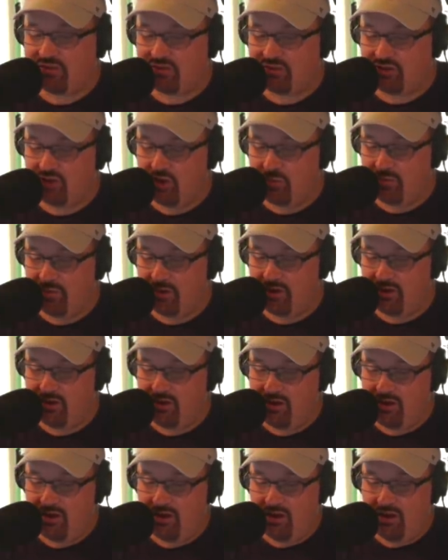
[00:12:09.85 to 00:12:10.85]
it's stupid,
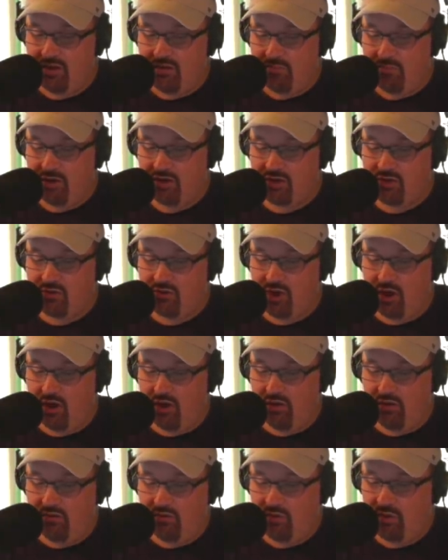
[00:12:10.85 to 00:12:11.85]
but you
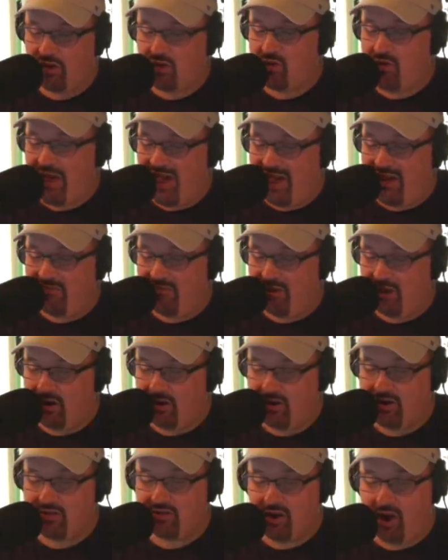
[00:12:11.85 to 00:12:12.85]
know what you have
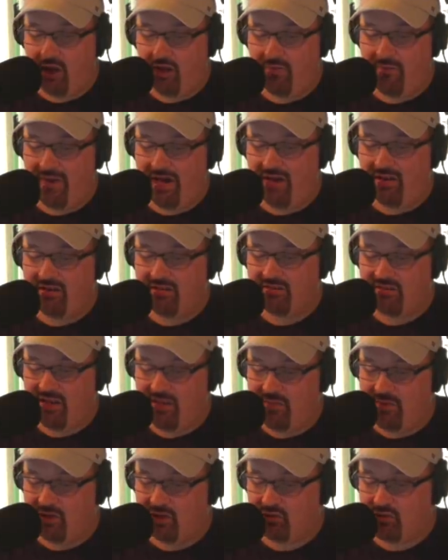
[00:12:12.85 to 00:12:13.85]
there. He's all about his
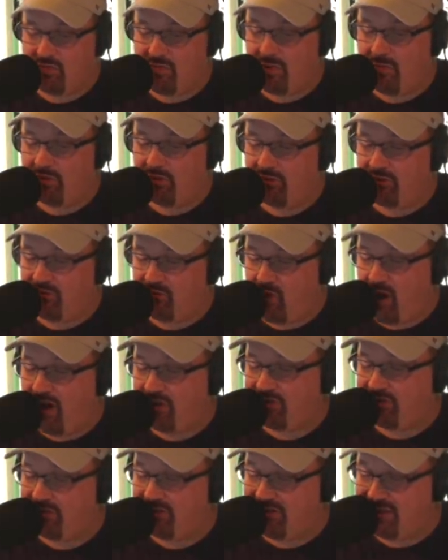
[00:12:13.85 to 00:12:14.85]
image. Remember the
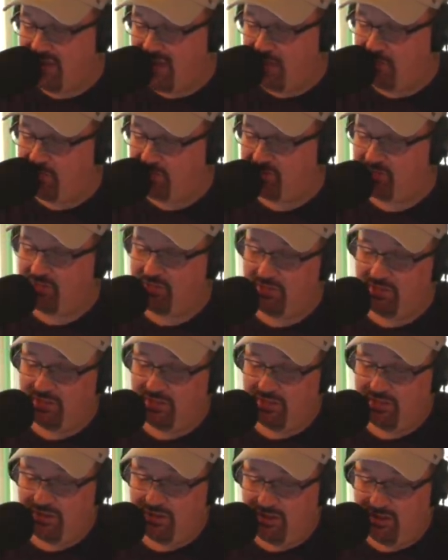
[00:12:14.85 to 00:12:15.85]
frosted tips?
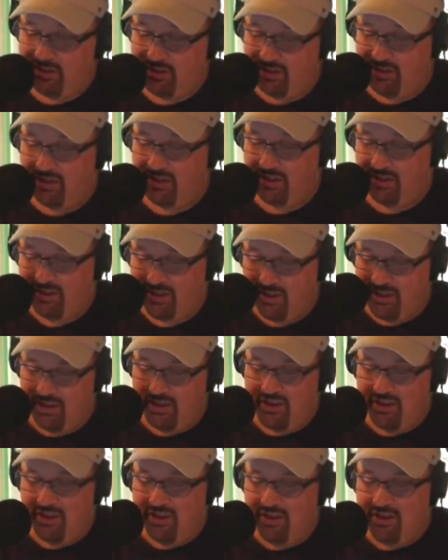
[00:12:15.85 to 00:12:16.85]
Oh,
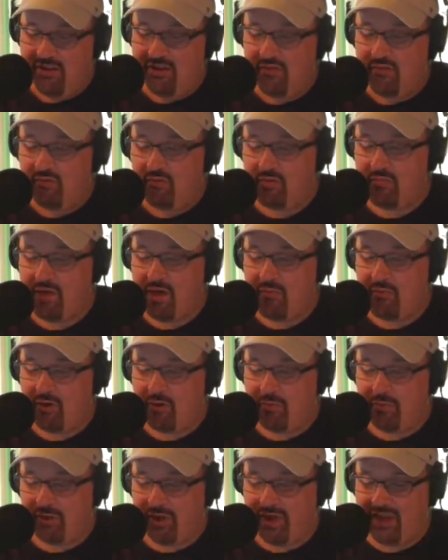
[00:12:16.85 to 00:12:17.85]
yeah.
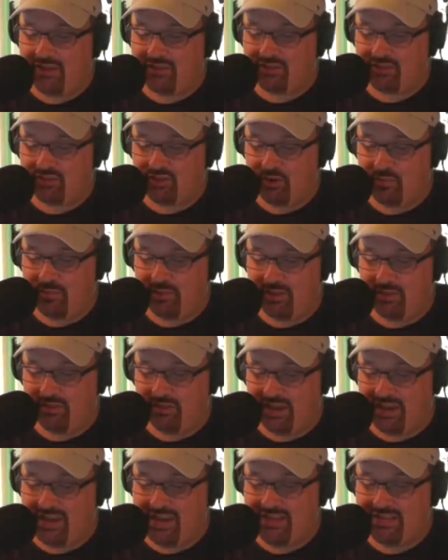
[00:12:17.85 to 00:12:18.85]
Remember playing stupid
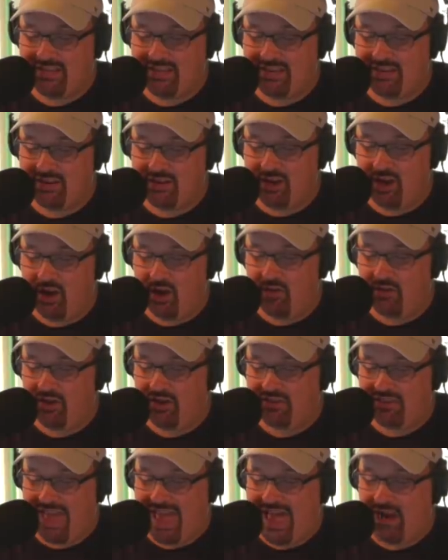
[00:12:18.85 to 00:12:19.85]
like he didn't know
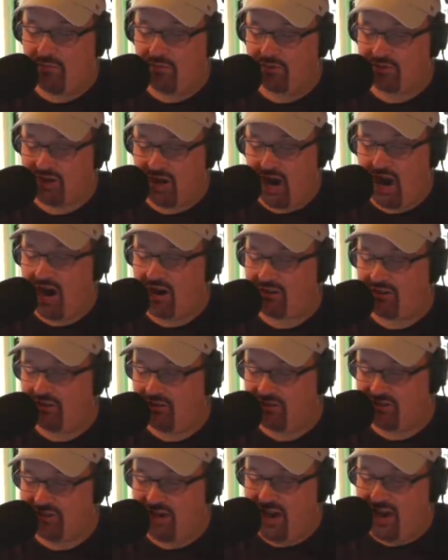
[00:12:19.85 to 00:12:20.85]
that his hat was cocked to
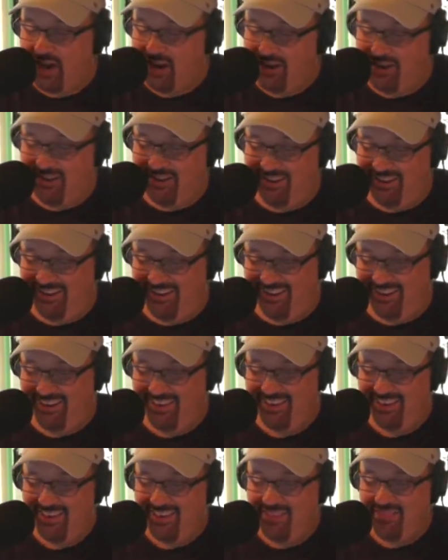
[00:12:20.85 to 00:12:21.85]
the side? Oh,
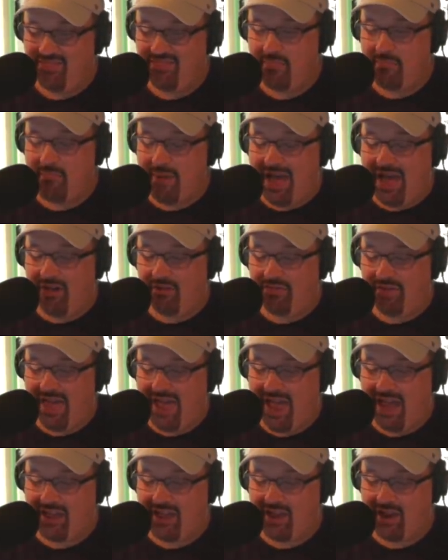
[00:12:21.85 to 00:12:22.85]
yeah. Oh, the mouth
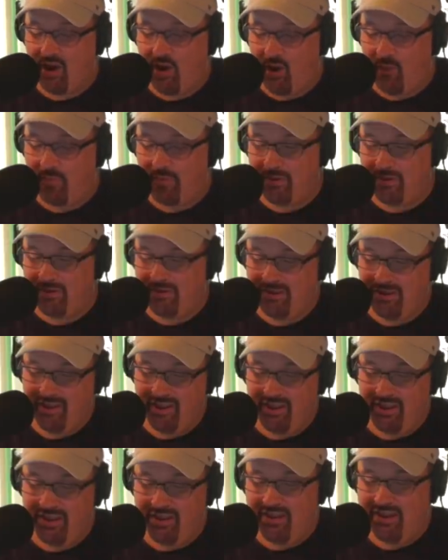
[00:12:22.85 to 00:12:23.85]
hanging Remember open. It.
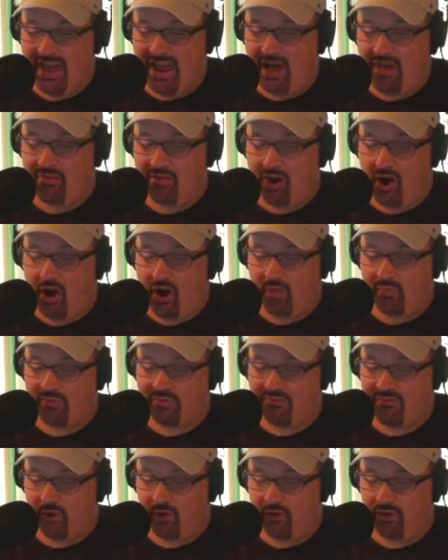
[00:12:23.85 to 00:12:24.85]
Uh-huh. Now the
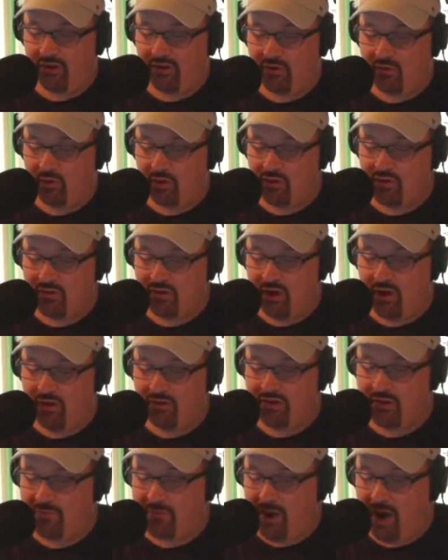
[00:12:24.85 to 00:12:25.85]
arms folded in what you
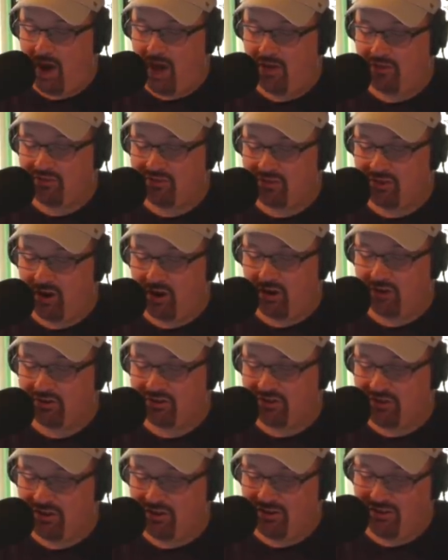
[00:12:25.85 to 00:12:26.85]
call the Pawn
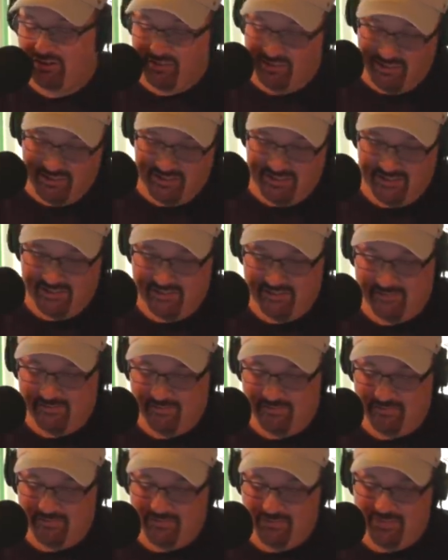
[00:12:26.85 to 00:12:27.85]
Stars thing.
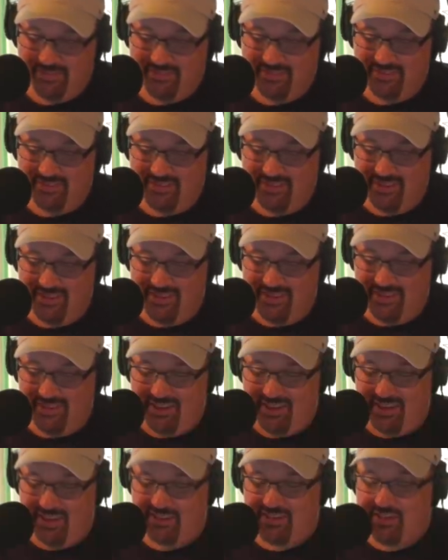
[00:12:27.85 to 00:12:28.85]
Pawn yeah. Stars.
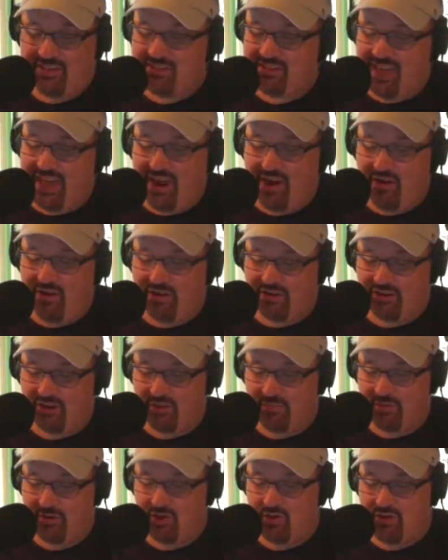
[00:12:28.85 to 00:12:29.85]
It's his
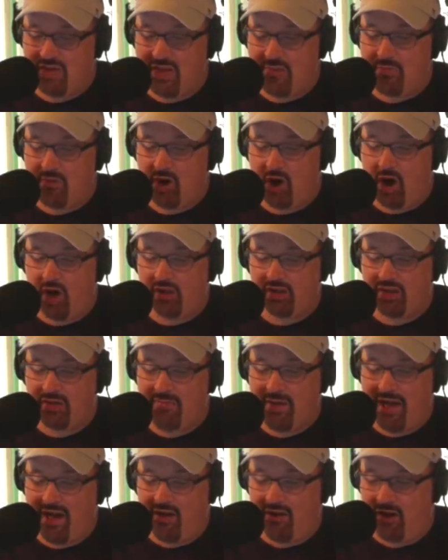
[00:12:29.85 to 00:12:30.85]
character, but you keep calling
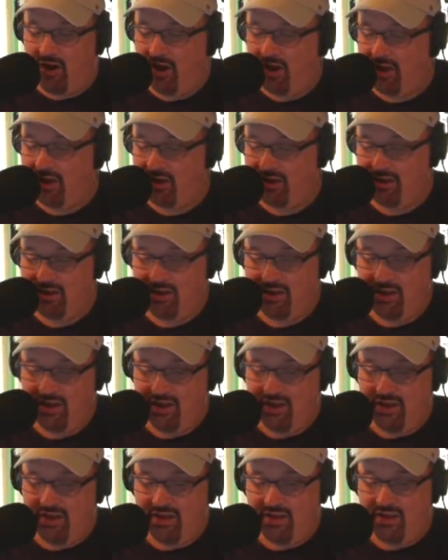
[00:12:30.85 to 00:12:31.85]
him out on it.
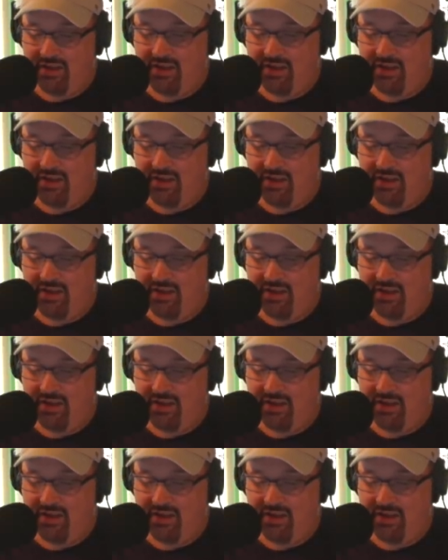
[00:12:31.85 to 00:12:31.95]
Yeah.